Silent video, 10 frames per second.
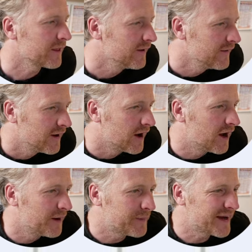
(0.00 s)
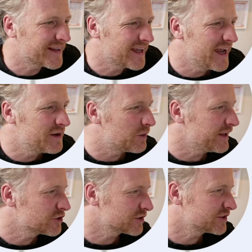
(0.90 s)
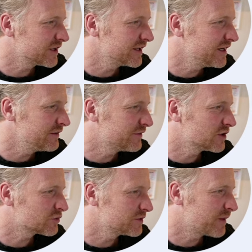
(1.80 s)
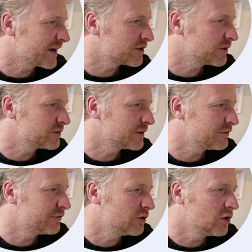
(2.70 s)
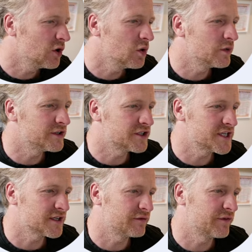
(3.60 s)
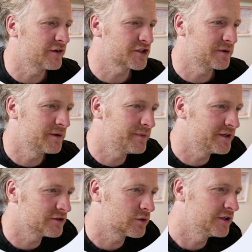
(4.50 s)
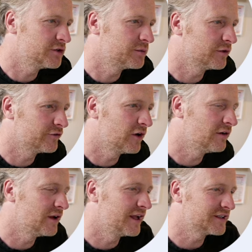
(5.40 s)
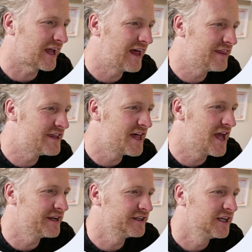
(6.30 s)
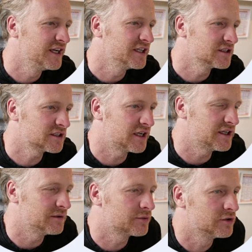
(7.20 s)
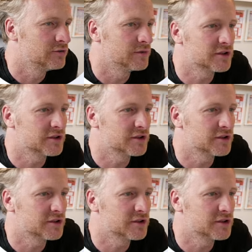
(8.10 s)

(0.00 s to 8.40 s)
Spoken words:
And again, interestingly, first race back in 2024, we see something very similar, beating 22.5 lengths and then steady improvement.